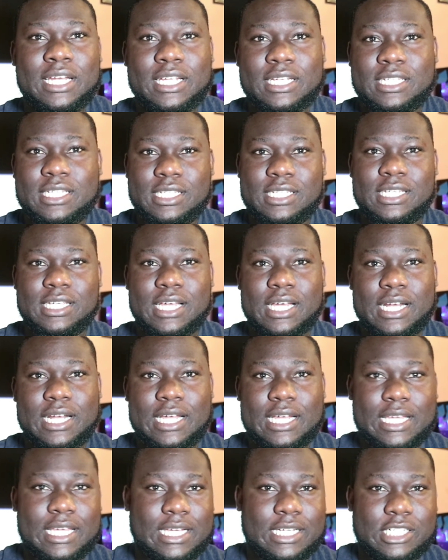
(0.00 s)
little thing and
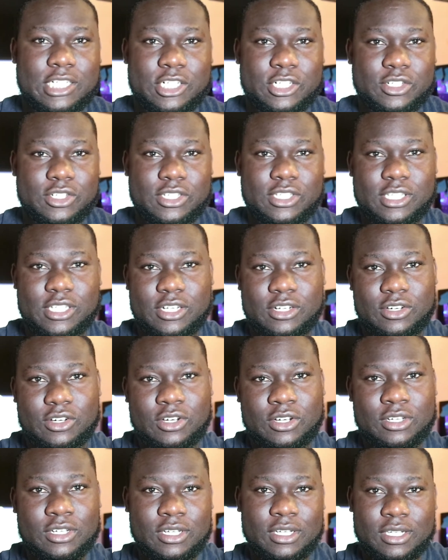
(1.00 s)
I can just, you
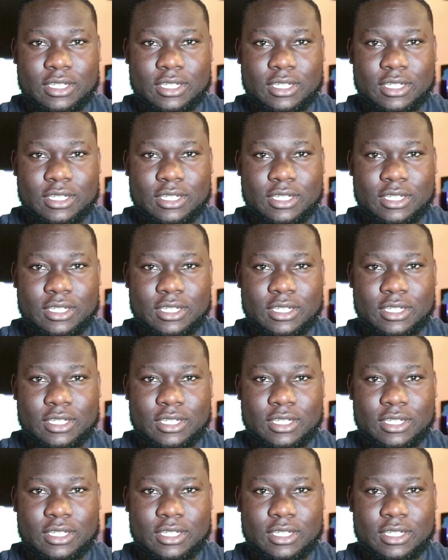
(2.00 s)
know,